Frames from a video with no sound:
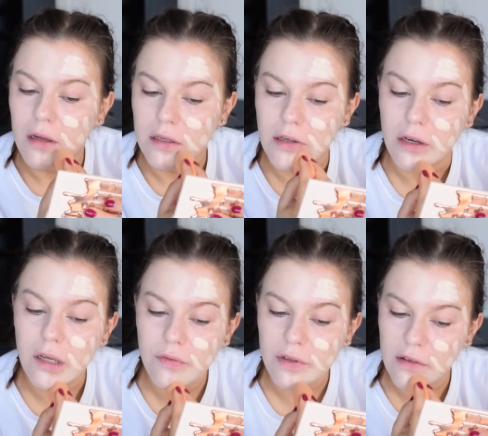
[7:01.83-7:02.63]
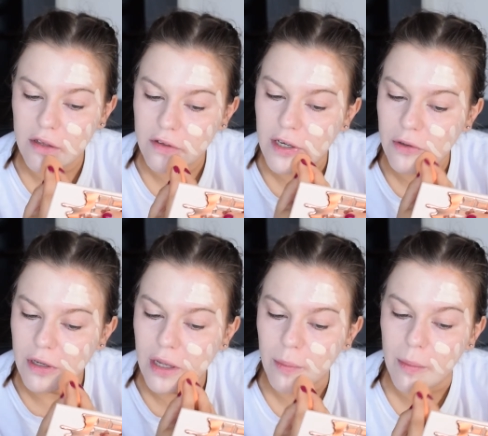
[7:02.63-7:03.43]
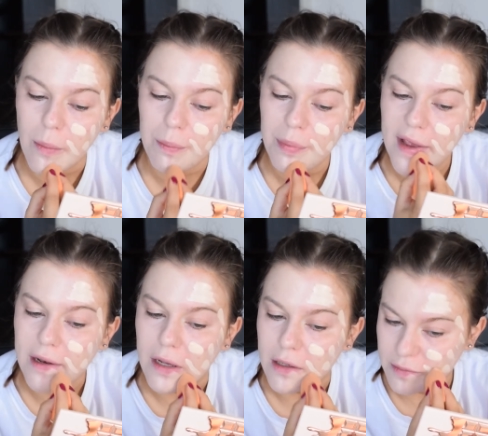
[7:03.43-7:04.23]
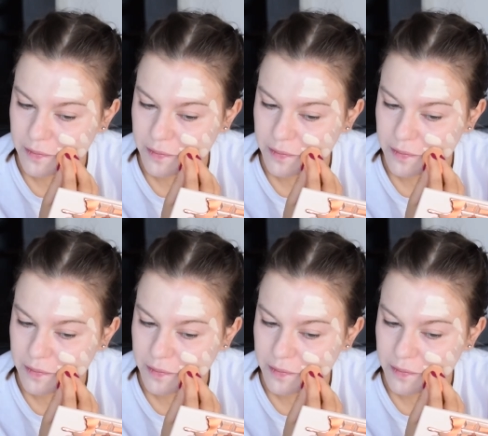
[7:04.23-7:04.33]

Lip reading: So hopefully this side will look a bit better